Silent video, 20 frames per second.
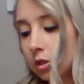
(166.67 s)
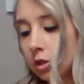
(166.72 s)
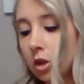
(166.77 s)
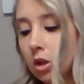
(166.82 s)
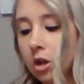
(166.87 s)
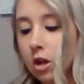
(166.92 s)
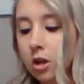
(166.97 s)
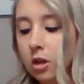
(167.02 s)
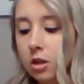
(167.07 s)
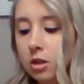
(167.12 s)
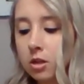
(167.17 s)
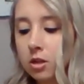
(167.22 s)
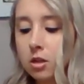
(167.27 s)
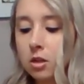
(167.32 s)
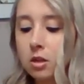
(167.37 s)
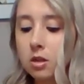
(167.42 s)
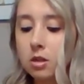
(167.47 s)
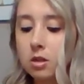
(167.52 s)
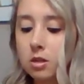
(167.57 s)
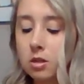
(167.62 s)

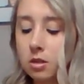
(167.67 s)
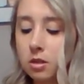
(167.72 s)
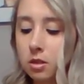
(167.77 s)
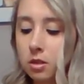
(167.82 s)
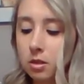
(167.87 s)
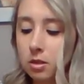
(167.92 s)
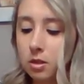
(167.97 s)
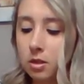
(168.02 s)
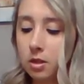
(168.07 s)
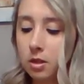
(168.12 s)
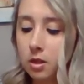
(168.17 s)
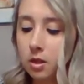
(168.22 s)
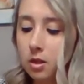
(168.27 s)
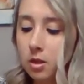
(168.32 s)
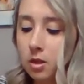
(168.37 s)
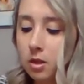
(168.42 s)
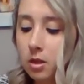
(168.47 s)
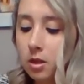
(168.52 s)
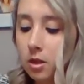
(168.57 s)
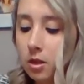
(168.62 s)
long,
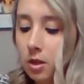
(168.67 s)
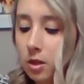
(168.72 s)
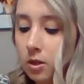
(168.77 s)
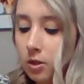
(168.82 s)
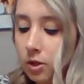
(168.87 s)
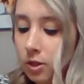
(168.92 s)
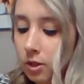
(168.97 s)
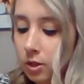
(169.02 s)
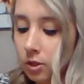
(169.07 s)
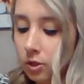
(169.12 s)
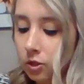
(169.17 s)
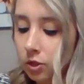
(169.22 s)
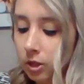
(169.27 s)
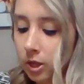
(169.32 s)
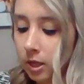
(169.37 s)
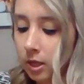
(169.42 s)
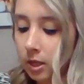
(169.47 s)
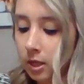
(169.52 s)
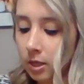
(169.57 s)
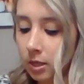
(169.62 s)
and then
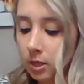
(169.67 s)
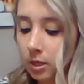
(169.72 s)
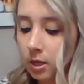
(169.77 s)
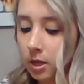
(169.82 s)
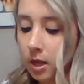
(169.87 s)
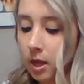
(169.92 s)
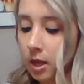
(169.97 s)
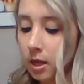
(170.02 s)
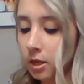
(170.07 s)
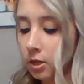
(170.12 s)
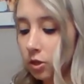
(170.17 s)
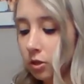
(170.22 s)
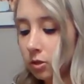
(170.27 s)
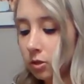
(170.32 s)
checking head